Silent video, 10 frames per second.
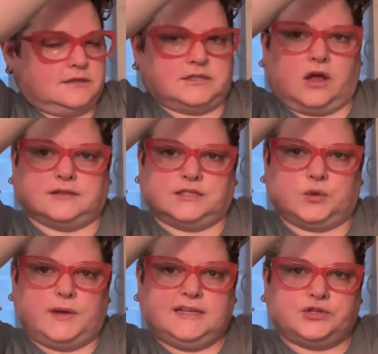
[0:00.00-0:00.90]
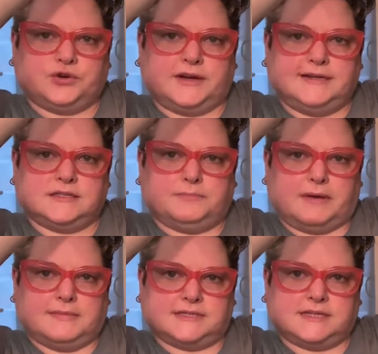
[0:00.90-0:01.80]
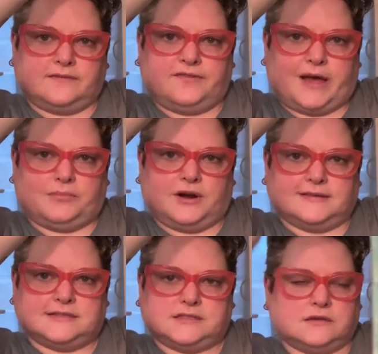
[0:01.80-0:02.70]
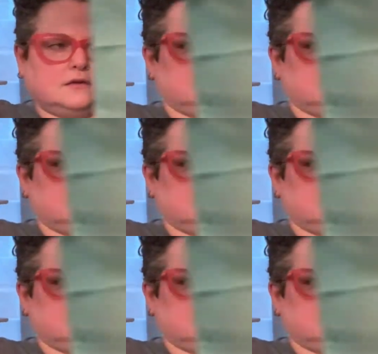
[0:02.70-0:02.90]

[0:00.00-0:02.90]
called Sweet Treat by Mystic Fabrics.